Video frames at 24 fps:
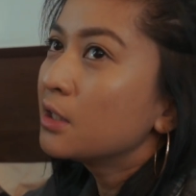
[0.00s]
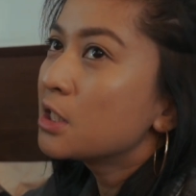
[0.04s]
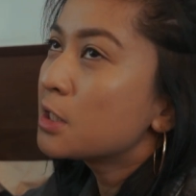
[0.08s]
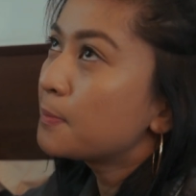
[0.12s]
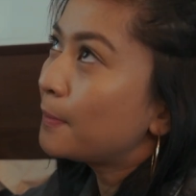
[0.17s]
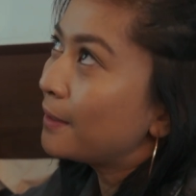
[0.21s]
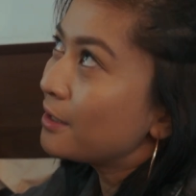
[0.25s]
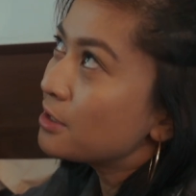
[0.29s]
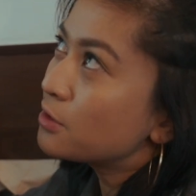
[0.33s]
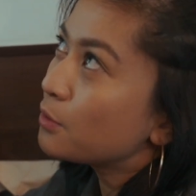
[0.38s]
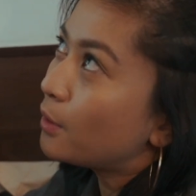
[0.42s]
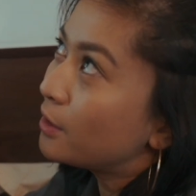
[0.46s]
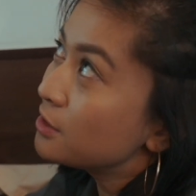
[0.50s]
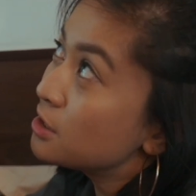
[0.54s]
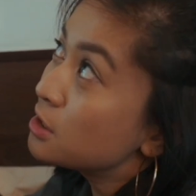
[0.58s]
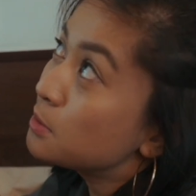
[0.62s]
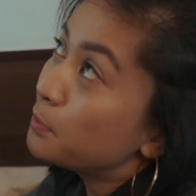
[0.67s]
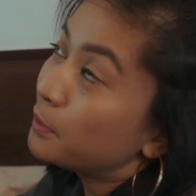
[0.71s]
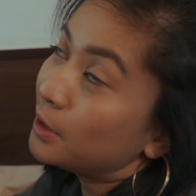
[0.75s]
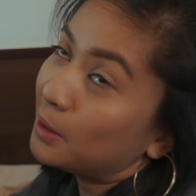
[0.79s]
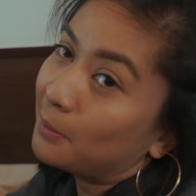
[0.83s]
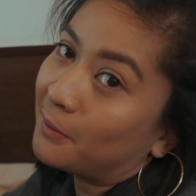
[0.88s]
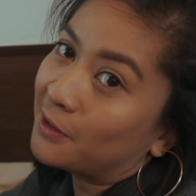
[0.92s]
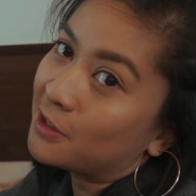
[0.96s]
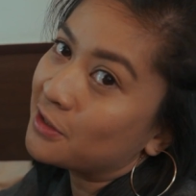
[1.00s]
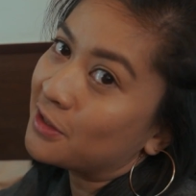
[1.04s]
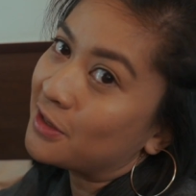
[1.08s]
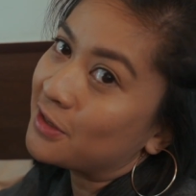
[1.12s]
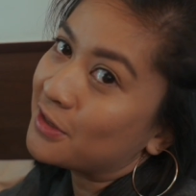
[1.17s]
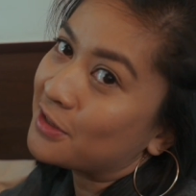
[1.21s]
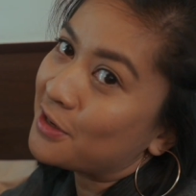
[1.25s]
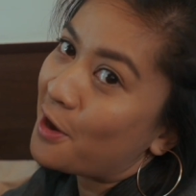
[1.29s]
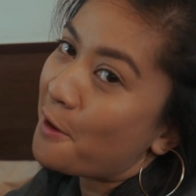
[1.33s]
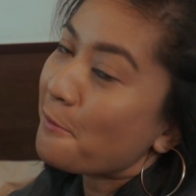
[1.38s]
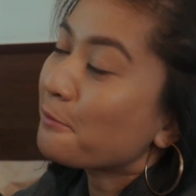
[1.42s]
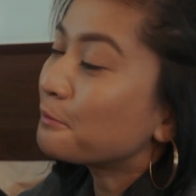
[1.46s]
space-wise it's pretty much the
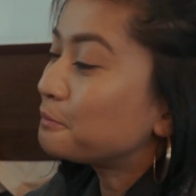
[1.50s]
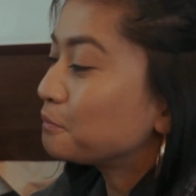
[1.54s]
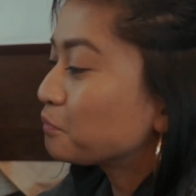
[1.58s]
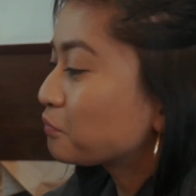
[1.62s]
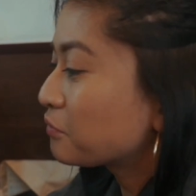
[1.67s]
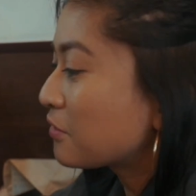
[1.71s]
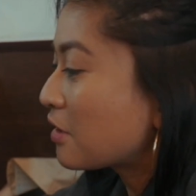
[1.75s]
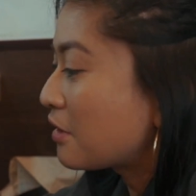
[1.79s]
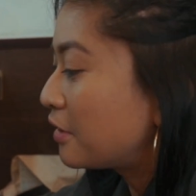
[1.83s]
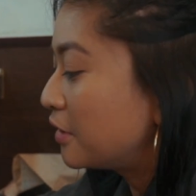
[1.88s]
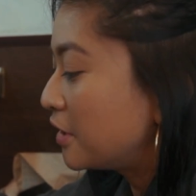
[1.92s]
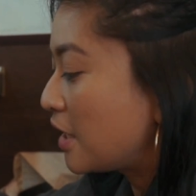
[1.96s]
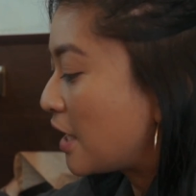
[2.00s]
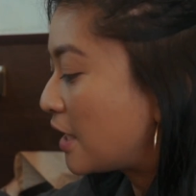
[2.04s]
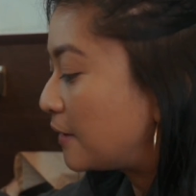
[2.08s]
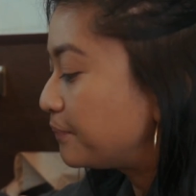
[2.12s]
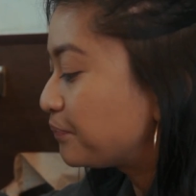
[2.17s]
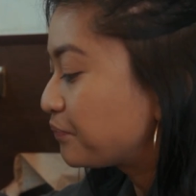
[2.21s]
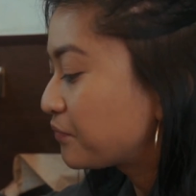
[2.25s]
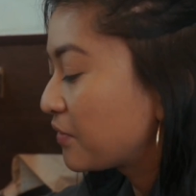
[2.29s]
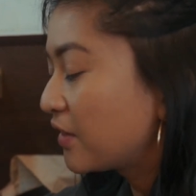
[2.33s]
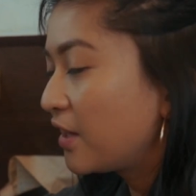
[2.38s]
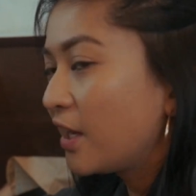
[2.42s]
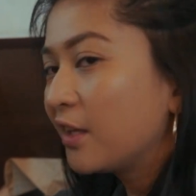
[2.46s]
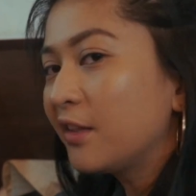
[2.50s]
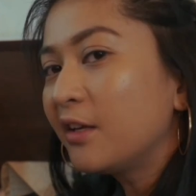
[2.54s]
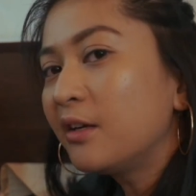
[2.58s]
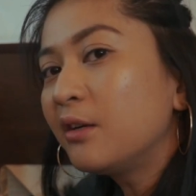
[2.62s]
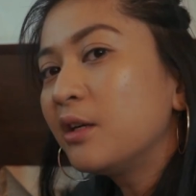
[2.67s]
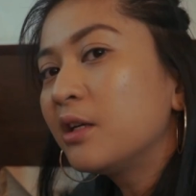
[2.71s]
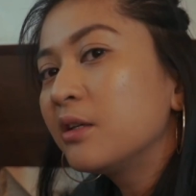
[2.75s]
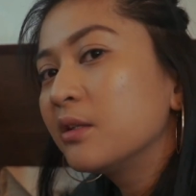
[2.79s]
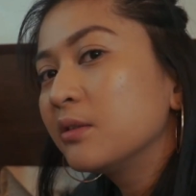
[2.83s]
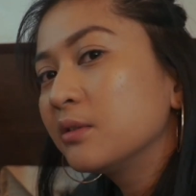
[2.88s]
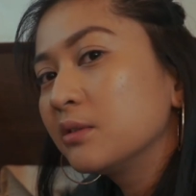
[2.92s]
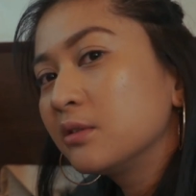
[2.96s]
same. Yeah. The
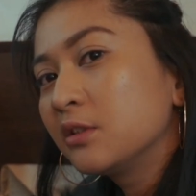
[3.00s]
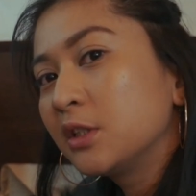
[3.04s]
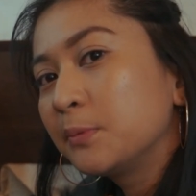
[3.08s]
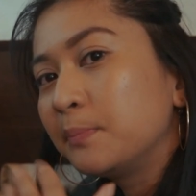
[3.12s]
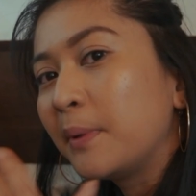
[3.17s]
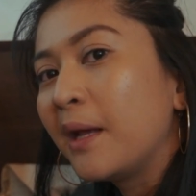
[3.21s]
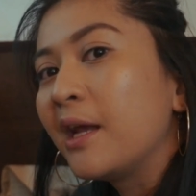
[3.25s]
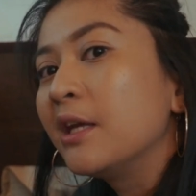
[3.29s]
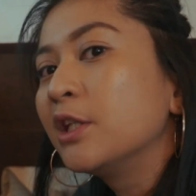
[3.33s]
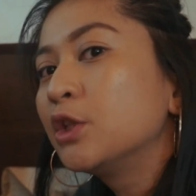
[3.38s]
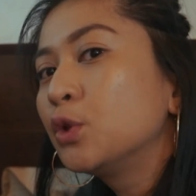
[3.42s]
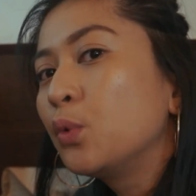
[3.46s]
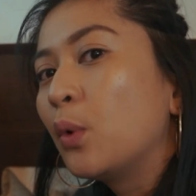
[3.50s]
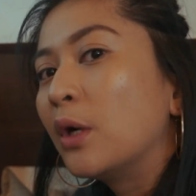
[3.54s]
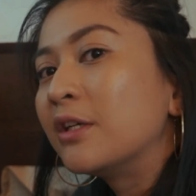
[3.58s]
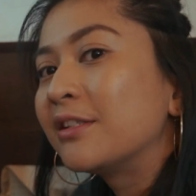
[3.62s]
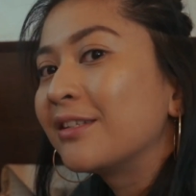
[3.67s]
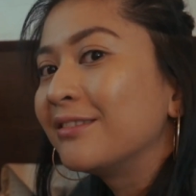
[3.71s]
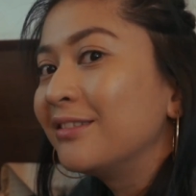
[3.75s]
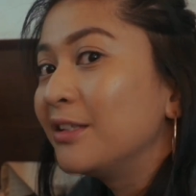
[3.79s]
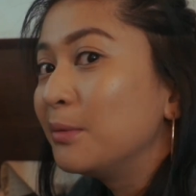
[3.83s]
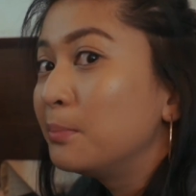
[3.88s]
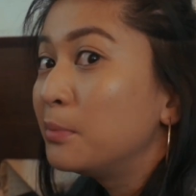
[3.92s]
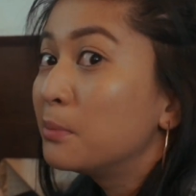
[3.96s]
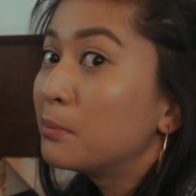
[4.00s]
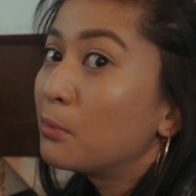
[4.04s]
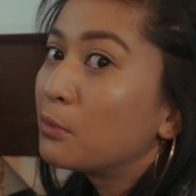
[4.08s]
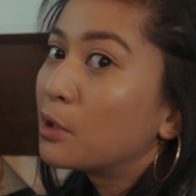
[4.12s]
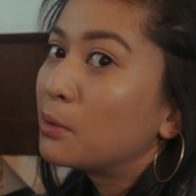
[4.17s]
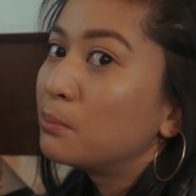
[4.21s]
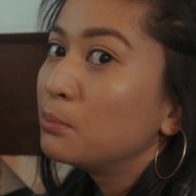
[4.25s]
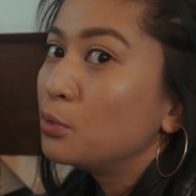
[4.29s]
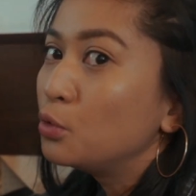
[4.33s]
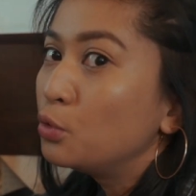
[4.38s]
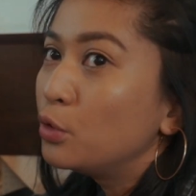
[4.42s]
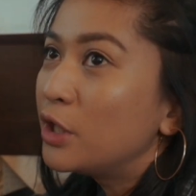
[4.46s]
other space was a little bit
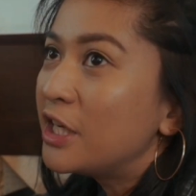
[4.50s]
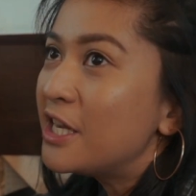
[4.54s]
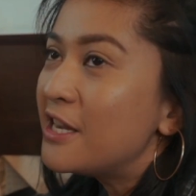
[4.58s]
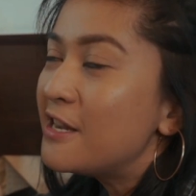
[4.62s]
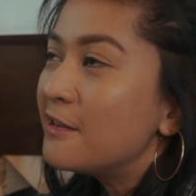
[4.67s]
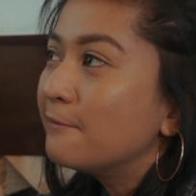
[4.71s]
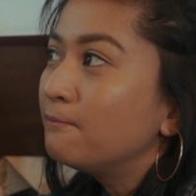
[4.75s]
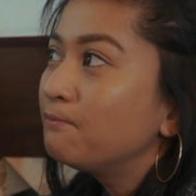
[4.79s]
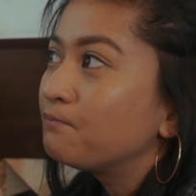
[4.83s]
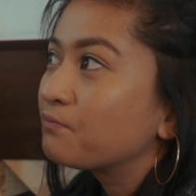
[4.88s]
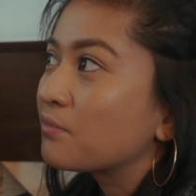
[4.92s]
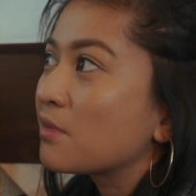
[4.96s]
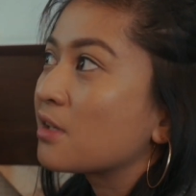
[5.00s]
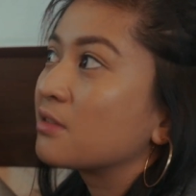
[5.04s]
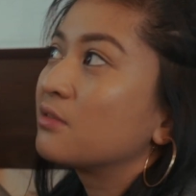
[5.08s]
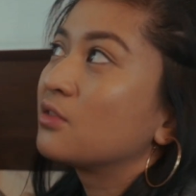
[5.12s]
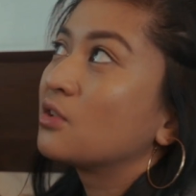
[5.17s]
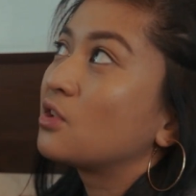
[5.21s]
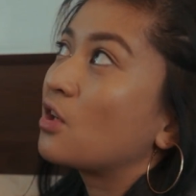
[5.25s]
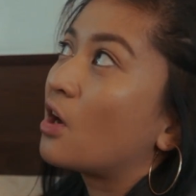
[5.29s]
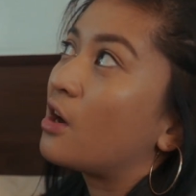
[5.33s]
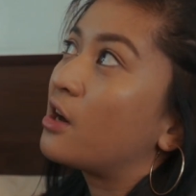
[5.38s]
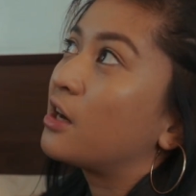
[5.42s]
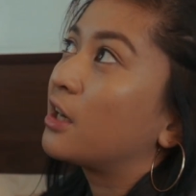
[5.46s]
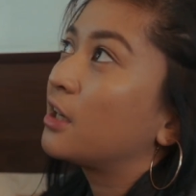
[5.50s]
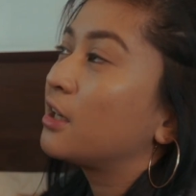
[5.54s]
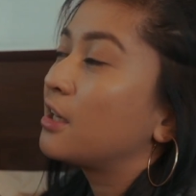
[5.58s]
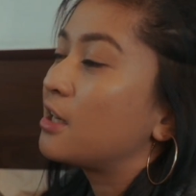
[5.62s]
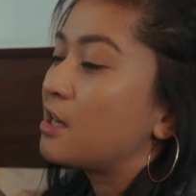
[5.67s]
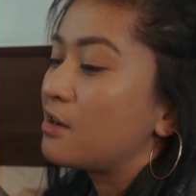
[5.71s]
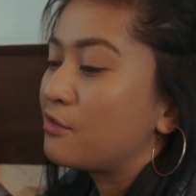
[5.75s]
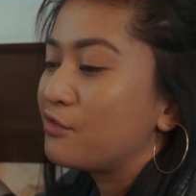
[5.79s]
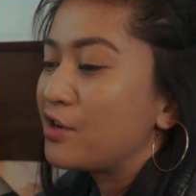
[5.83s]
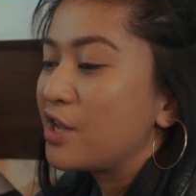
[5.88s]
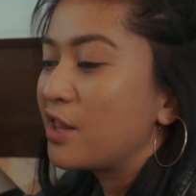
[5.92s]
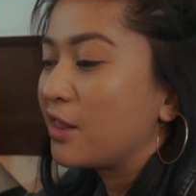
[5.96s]
more moody, dark
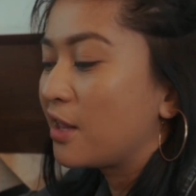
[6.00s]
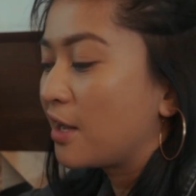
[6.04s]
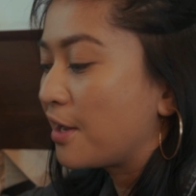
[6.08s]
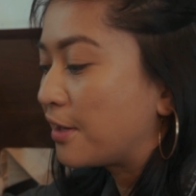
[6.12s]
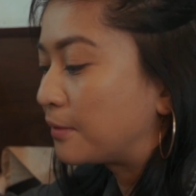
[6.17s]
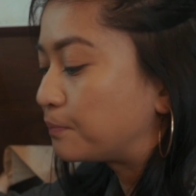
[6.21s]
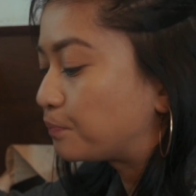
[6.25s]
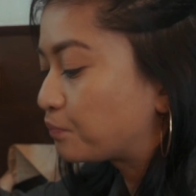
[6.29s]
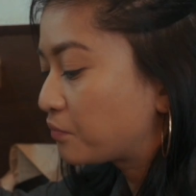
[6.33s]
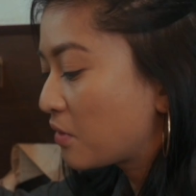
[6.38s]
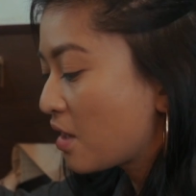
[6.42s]
and everything.